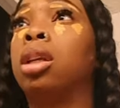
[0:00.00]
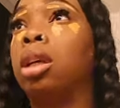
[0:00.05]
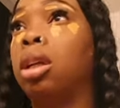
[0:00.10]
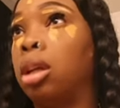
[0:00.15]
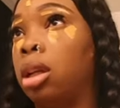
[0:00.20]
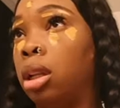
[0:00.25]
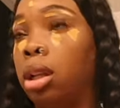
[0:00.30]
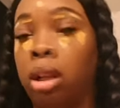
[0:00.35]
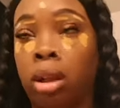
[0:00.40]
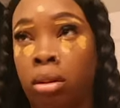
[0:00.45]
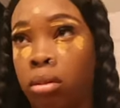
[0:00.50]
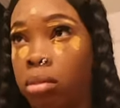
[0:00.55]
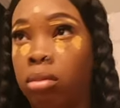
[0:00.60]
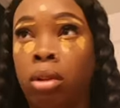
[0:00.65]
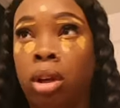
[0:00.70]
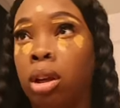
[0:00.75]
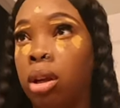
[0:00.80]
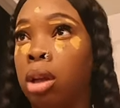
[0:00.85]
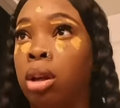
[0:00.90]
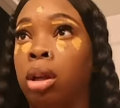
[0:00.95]
in
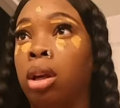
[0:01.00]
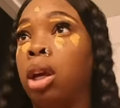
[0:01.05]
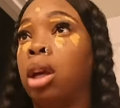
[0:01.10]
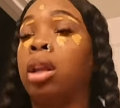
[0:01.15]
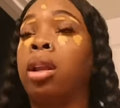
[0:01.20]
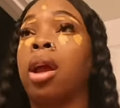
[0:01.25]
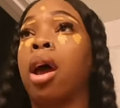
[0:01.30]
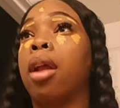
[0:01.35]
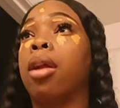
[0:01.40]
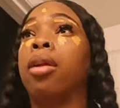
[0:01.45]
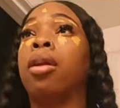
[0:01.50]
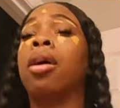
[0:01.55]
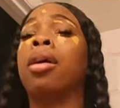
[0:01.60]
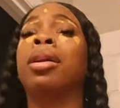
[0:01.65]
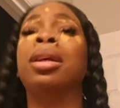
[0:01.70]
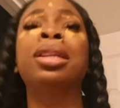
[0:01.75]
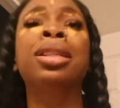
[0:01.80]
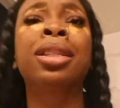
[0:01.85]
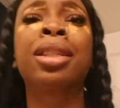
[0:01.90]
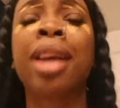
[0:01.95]
in and out of
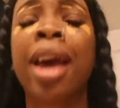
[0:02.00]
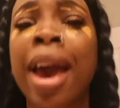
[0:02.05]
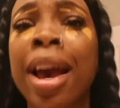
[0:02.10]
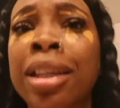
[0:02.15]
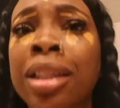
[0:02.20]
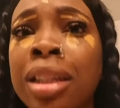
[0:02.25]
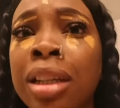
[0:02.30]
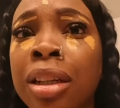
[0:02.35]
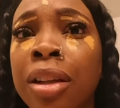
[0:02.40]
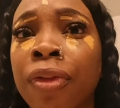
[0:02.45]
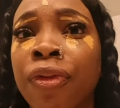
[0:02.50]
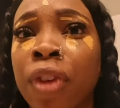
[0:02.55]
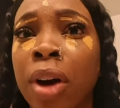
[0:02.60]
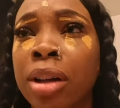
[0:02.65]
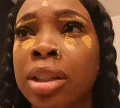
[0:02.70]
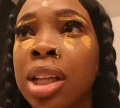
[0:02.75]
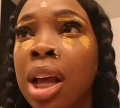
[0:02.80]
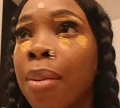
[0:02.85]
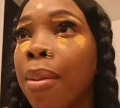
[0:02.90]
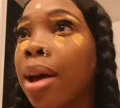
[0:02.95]
there. This is actually the
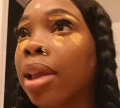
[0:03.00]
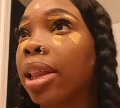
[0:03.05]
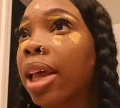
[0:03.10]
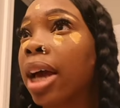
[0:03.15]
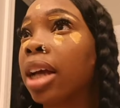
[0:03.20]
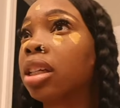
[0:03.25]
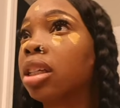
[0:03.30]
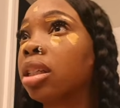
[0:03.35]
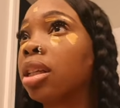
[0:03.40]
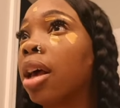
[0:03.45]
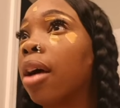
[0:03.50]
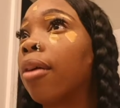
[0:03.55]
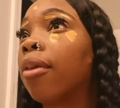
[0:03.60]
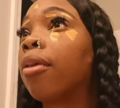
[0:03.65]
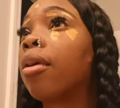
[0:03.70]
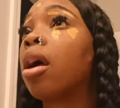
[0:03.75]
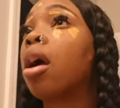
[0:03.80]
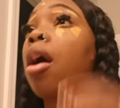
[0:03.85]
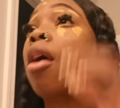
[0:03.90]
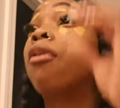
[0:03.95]
first time my lashes
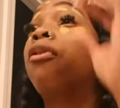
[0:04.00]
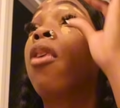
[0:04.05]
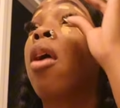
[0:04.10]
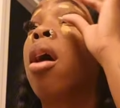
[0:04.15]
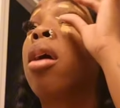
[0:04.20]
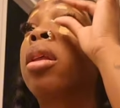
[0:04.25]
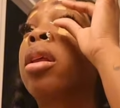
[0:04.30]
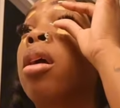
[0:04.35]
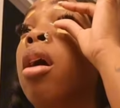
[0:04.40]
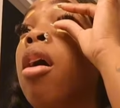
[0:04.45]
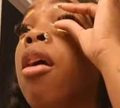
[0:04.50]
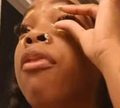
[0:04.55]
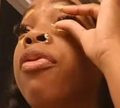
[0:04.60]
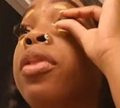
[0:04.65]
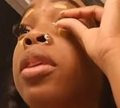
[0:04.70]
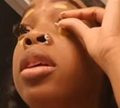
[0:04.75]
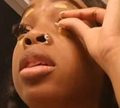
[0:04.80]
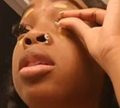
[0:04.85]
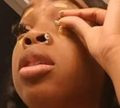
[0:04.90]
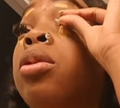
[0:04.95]
have fallen
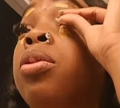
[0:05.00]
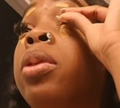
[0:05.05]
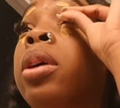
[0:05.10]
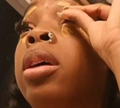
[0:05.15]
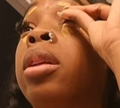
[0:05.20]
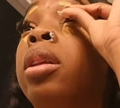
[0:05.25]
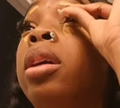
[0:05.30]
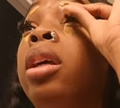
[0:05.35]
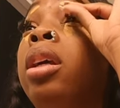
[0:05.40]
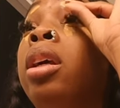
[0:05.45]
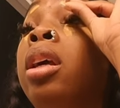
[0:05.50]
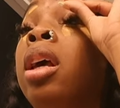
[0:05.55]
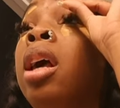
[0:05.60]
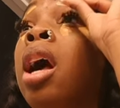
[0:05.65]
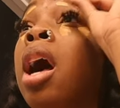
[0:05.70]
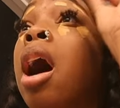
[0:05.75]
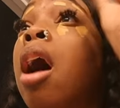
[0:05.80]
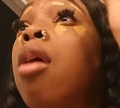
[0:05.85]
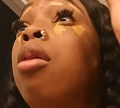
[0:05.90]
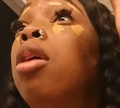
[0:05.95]
off this quickly.
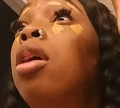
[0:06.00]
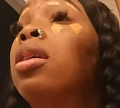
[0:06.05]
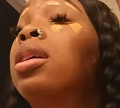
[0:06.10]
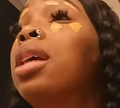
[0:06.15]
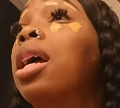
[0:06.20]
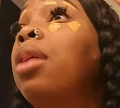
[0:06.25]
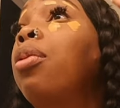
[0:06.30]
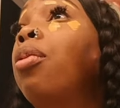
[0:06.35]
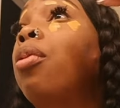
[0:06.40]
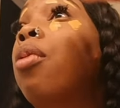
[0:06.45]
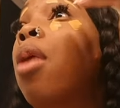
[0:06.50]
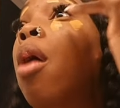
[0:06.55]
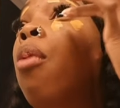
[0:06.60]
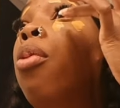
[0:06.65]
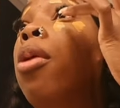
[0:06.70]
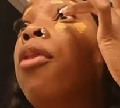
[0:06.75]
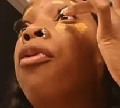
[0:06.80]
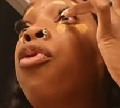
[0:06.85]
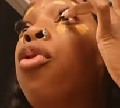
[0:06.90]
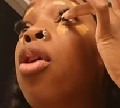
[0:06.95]
I don't know, like, well,
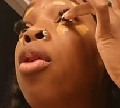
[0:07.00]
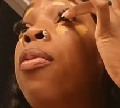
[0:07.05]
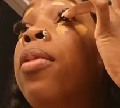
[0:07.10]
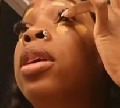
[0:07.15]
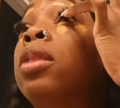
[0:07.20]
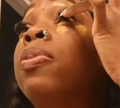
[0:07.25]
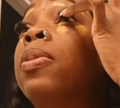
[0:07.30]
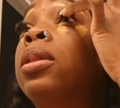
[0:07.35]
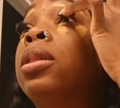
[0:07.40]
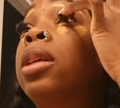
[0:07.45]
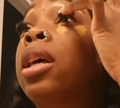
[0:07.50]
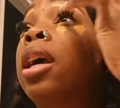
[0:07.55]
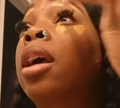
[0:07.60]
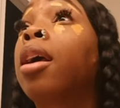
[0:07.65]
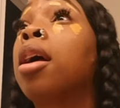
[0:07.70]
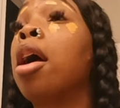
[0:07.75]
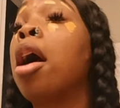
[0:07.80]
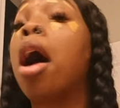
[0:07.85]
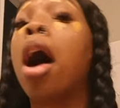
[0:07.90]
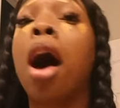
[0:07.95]
I went for a wispy
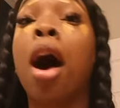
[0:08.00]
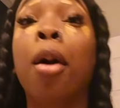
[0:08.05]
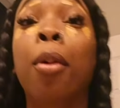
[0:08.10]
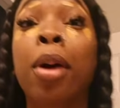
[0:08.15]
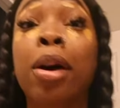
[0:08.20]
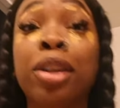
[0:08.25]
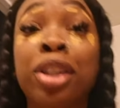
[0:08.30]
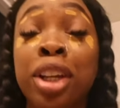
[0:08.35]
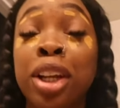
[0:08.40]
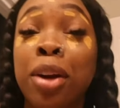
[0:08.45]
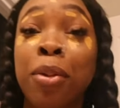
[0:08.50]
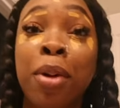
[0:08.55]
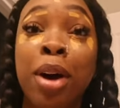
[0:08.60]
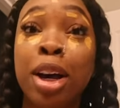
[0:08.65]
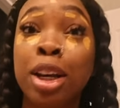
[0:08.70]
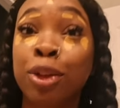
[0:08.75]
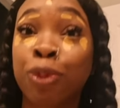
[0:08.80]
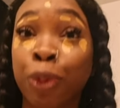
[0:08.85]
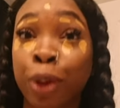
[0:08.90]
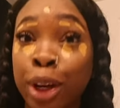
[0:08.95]
set. Oh, well, shit, it
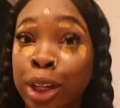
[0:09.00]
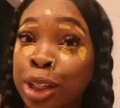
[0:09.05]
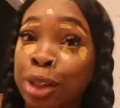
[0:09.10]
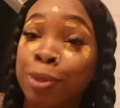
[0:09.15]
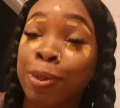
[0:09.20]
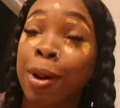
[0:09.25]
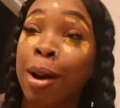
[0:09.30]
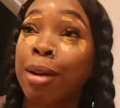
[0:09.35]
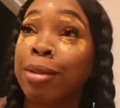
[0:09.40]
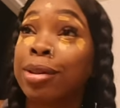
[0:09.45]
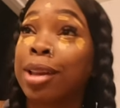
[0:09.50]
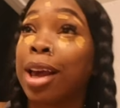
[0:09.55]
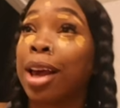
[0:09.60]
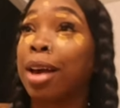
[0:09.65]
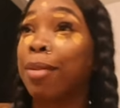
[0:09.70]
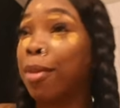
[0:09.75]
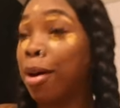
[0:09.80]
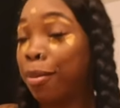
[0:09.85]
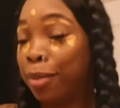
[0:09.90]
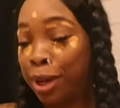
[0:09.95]
was free. She probably was
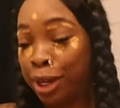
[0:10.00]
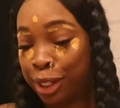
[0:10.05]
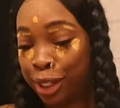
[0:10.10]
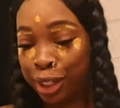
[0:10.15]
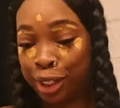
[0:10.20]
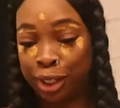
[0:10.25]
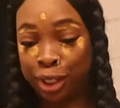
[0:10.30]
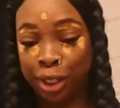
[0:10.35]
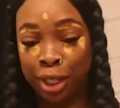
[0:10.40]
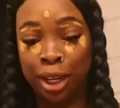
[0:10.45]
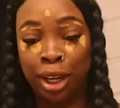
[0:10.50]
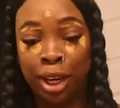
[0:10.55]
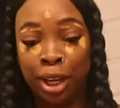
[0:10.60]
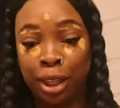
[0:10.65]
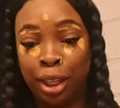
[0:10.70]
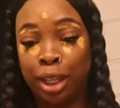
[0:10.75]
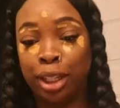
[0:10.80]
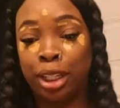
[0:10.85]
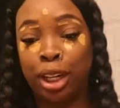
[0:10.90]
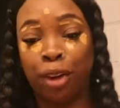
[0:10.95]
like, come on, bitch.
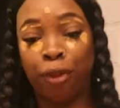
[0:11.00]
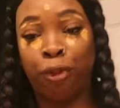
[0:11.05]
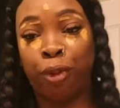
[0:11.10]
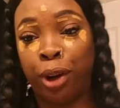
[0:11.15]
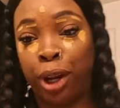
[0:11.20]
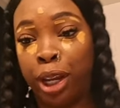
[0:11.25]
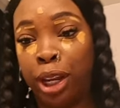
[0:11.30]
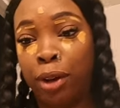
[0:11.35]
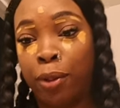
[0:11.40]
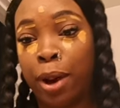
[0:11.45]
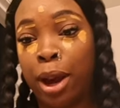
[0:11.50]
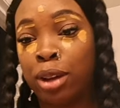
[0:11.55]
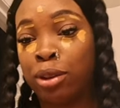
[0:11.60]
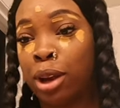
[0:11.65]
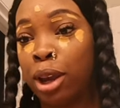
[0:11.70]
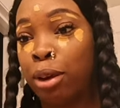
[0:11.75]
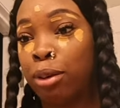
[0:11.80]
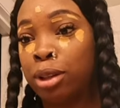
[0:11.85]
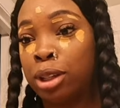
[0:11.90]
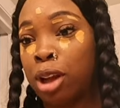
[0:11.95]
This shit free anyways. You
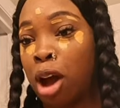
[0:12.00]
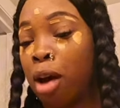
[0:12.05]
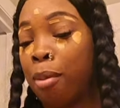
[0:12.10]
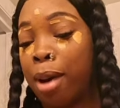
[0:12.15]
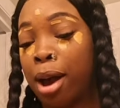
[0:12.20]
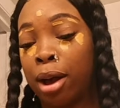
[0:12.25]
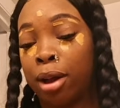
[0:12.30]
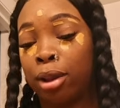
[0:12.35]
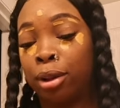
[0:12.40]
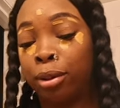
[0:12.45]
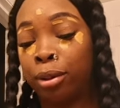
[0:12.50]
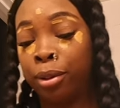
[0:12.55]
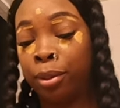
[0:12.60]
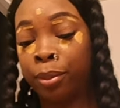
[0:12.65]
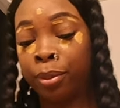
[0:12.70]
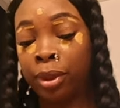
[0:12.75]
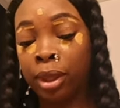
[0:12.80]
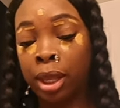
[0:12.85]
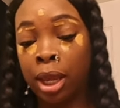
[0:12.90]
ain't using all my glue.